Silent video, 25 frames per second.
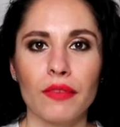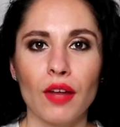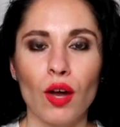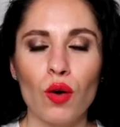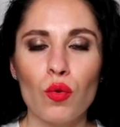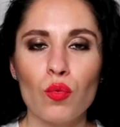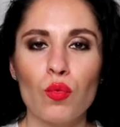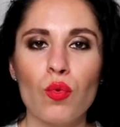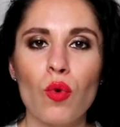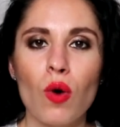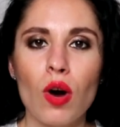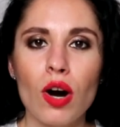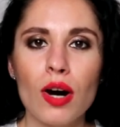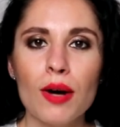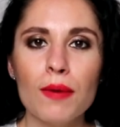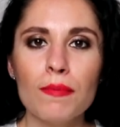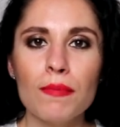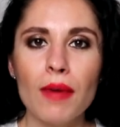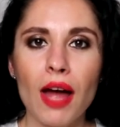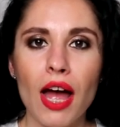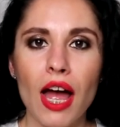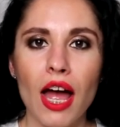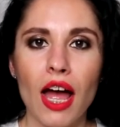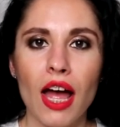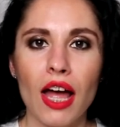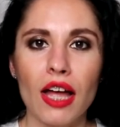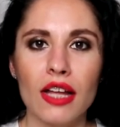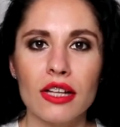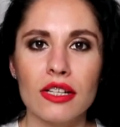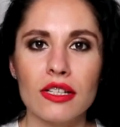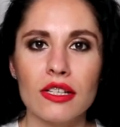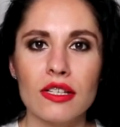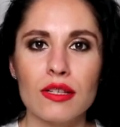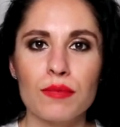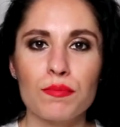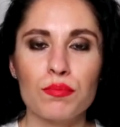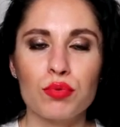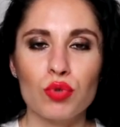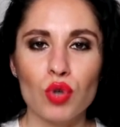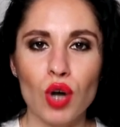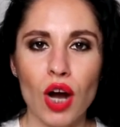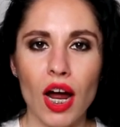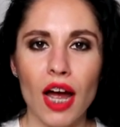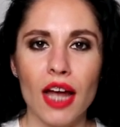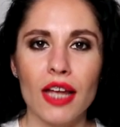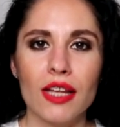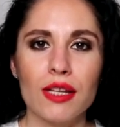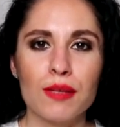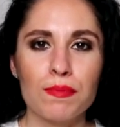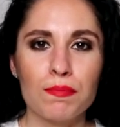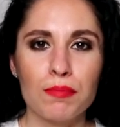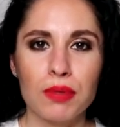warm and bright